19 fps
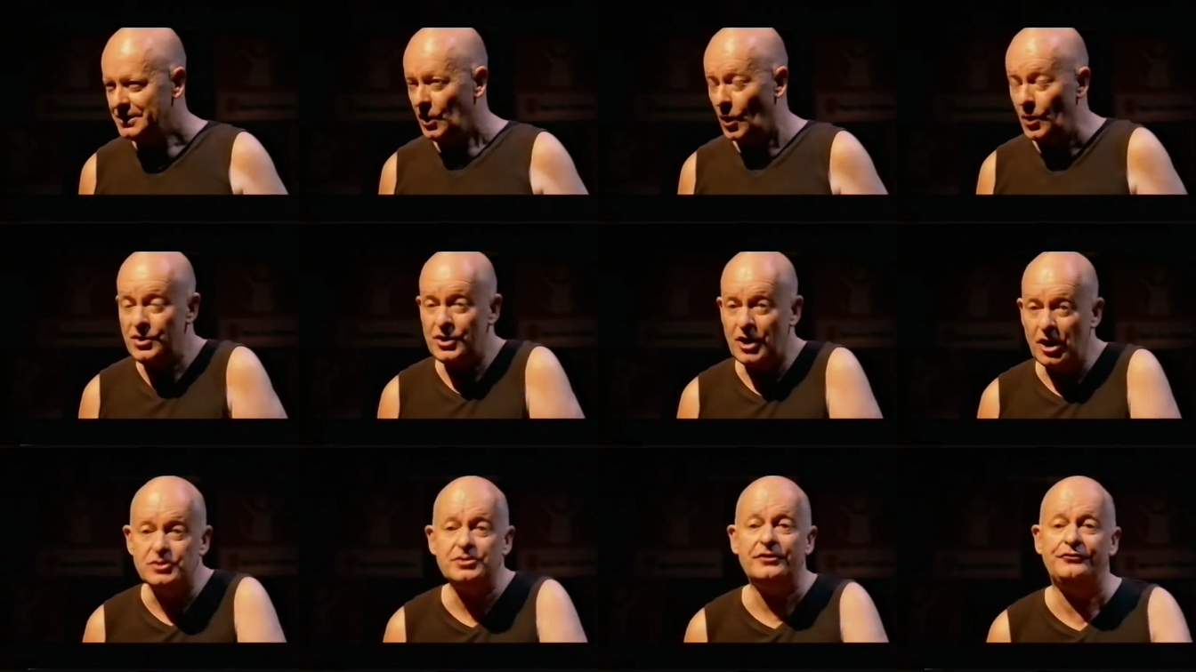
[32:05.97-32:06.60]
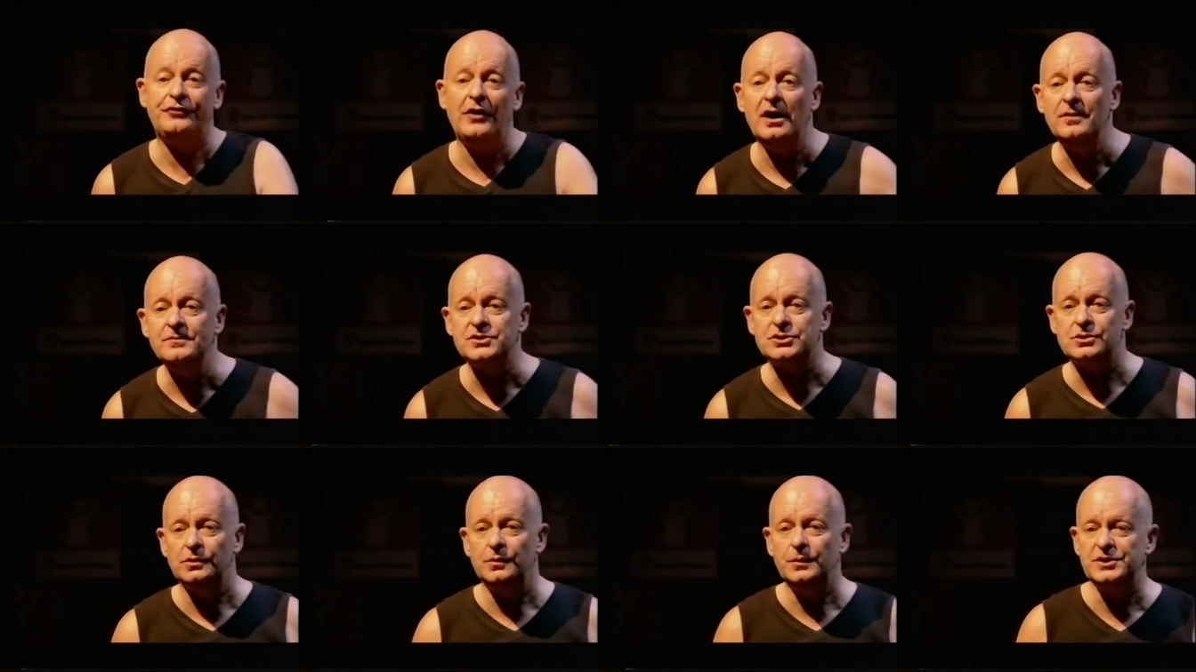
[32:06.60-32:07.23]
Or you go to a farm
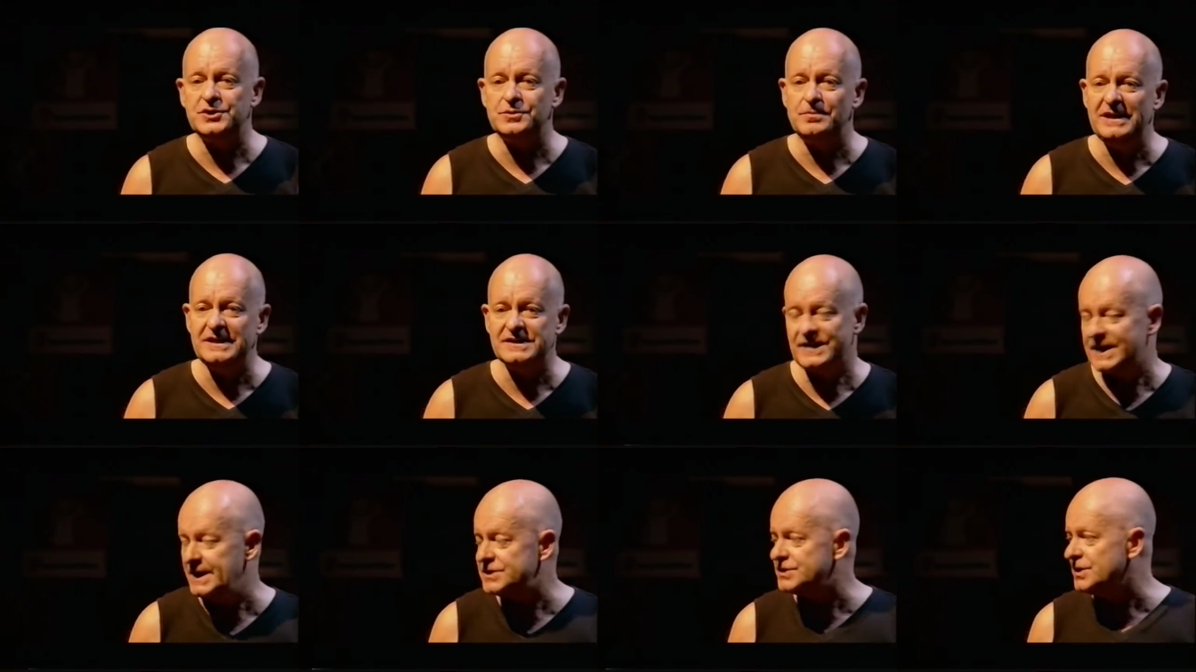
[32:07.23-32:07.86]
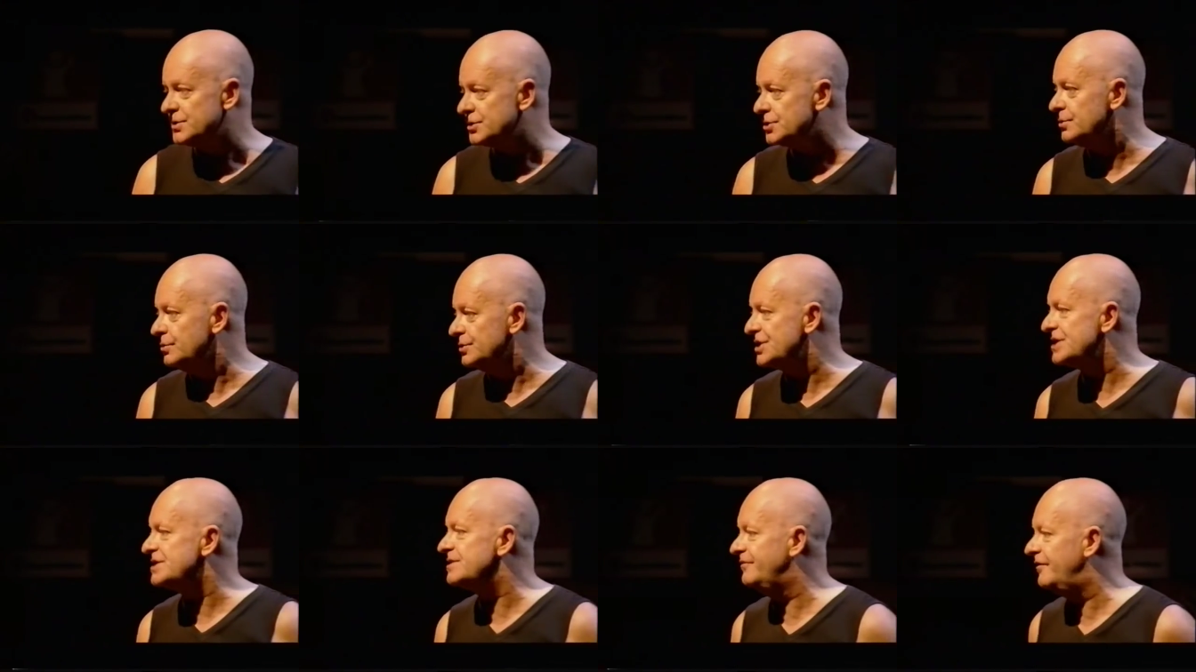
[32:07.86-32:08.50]
school, which means there is no school,
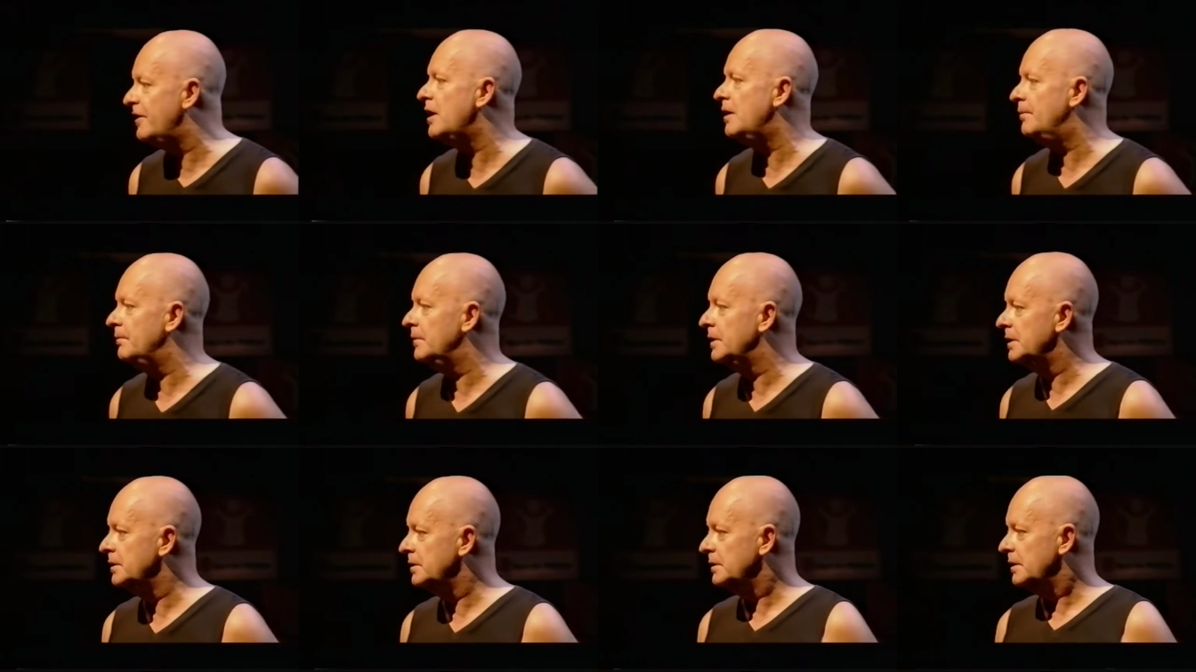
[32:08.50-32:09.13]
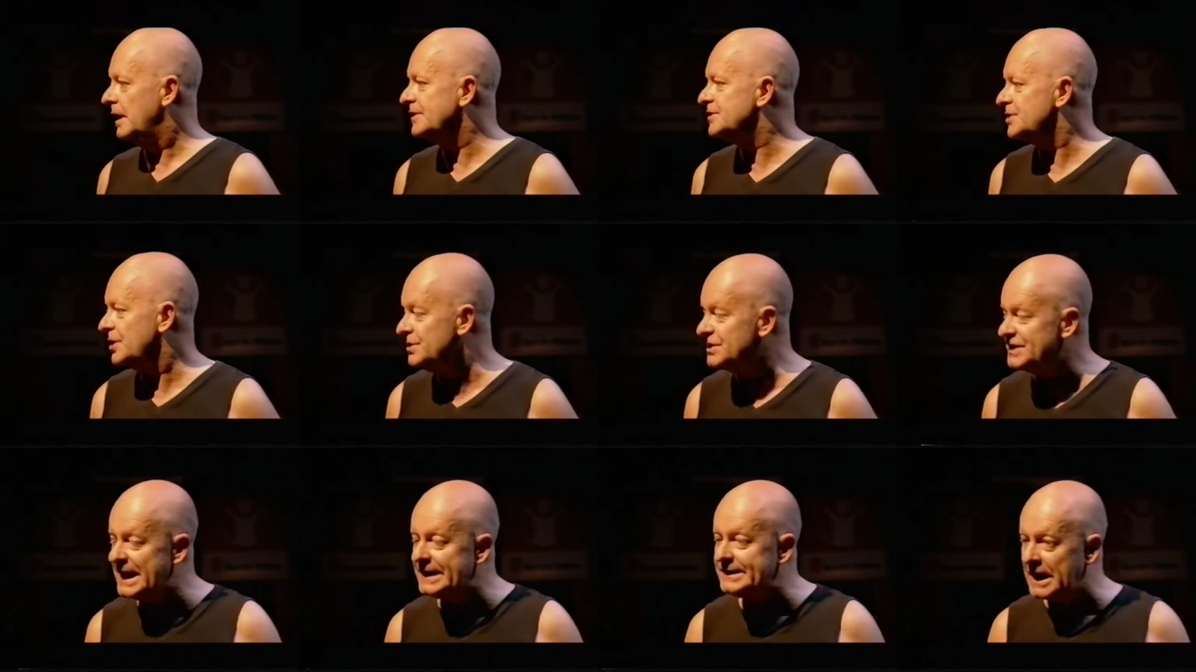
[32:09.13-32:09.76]
just a farm. And so you
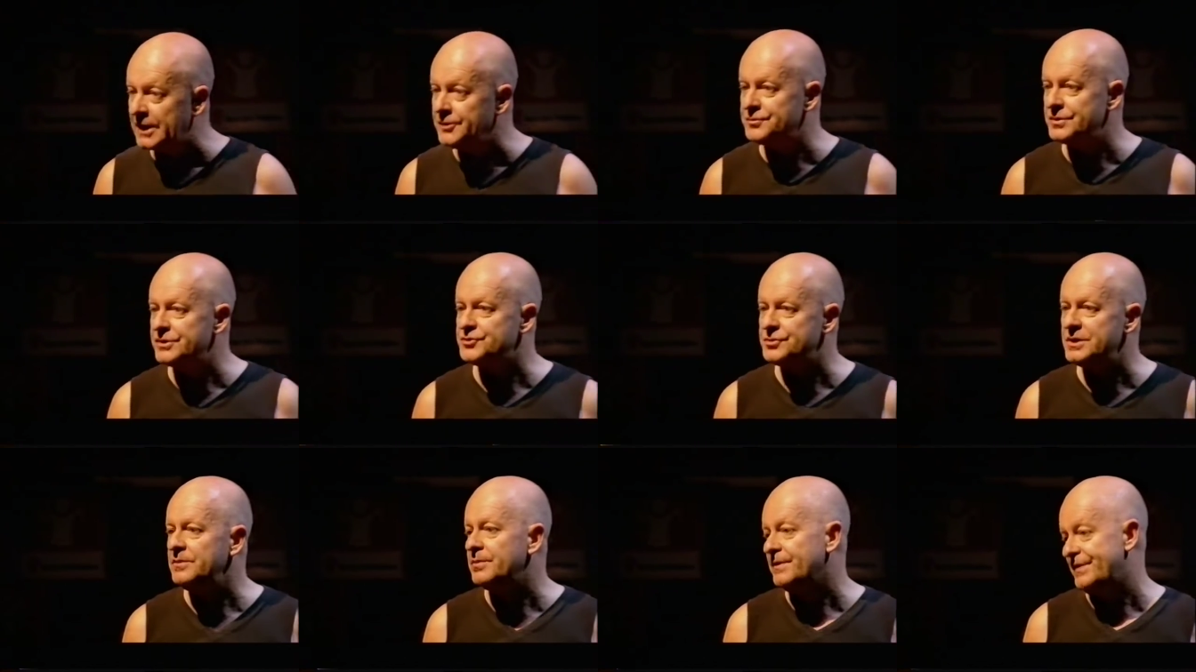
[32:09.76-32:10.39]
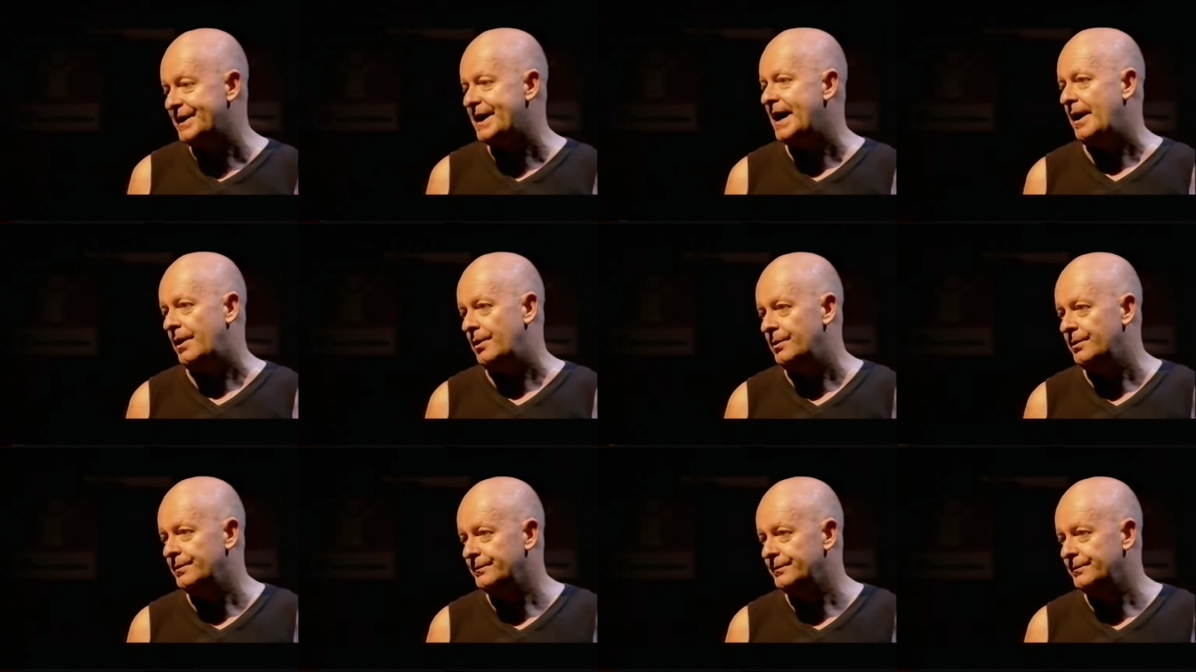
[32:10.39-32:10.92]
stand under a tree with a cow.